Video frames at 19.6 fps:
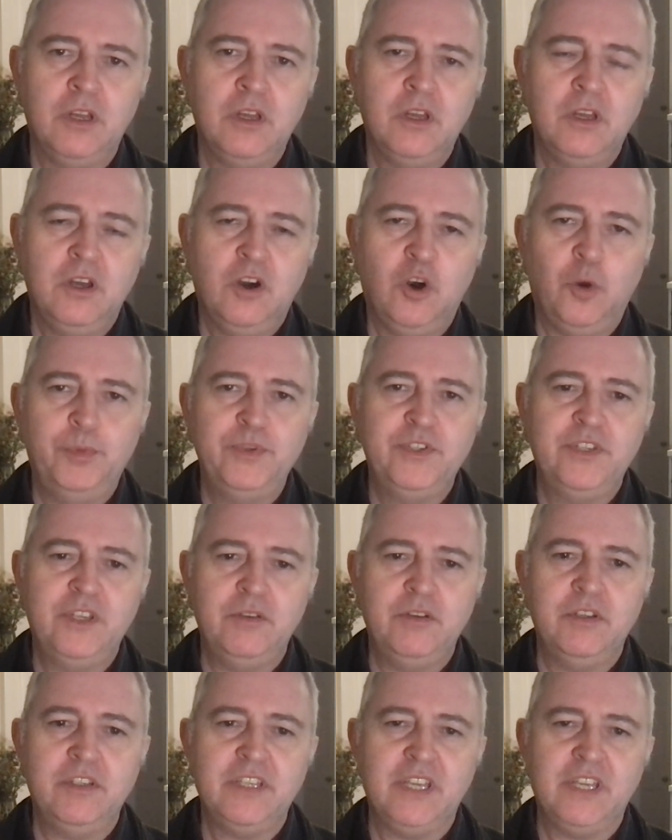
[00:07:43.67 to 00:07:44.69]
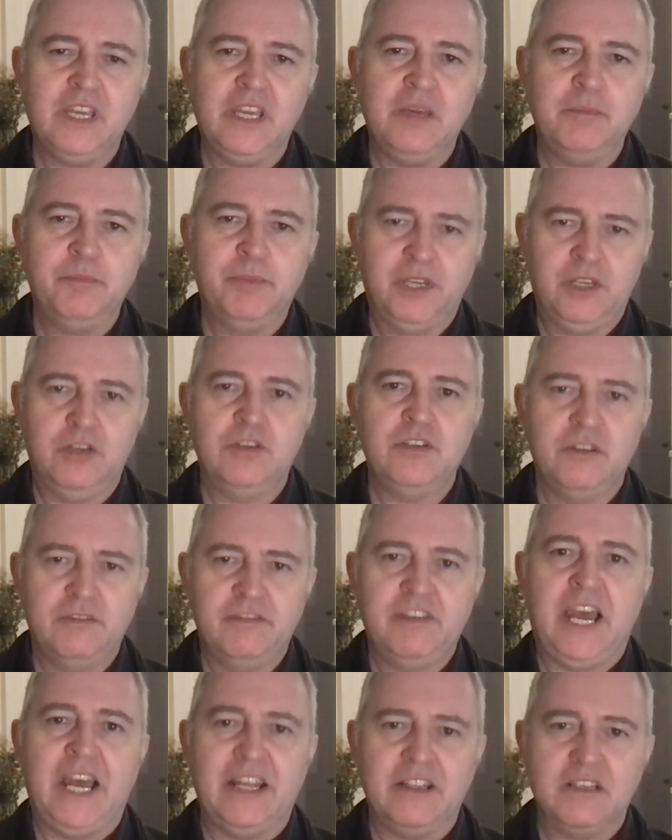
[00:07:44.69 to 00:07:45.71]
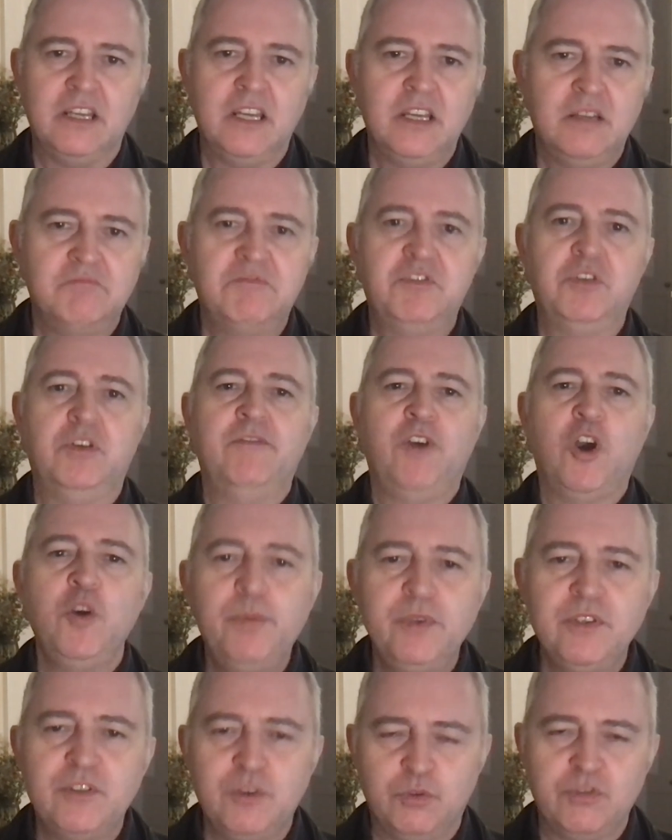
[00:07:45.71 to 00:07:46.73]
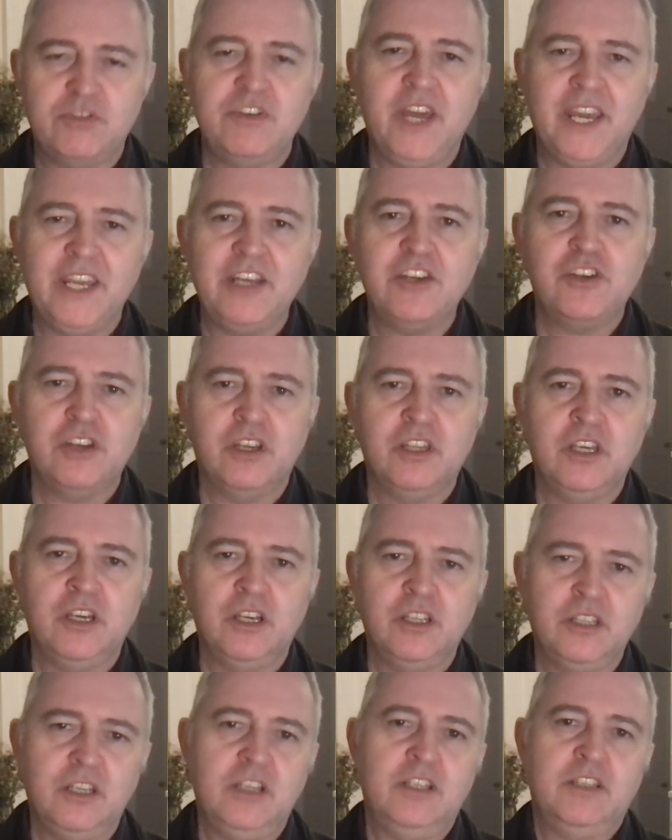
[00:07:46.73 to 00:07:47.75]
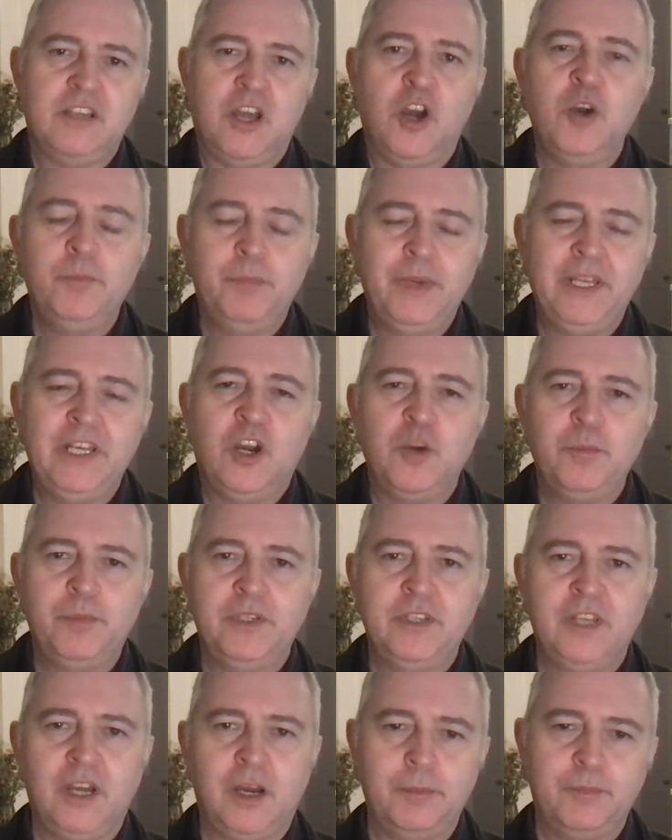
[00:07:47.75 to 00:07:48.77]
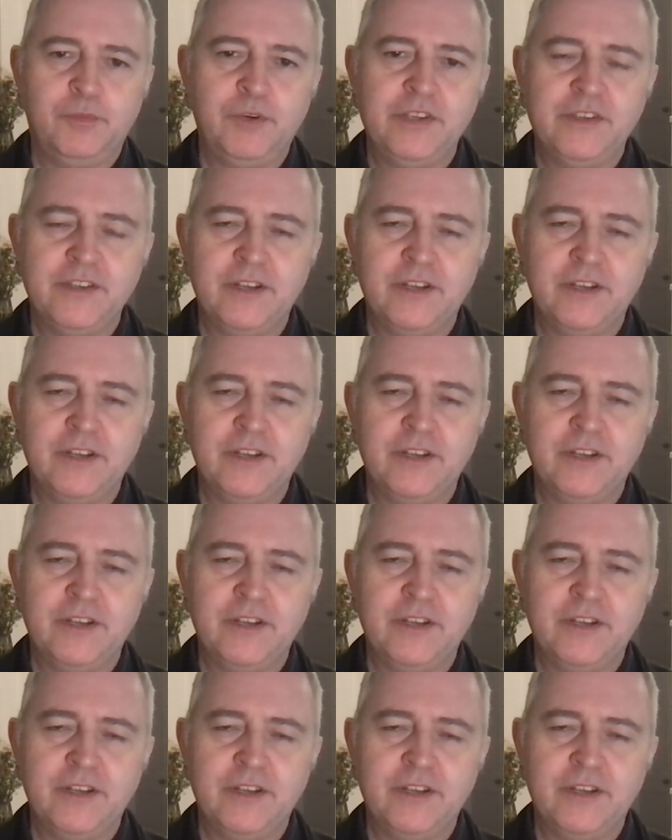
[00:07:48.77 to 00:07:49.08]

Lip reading: opportunity because of that sort of open source nature that's been opened up recently?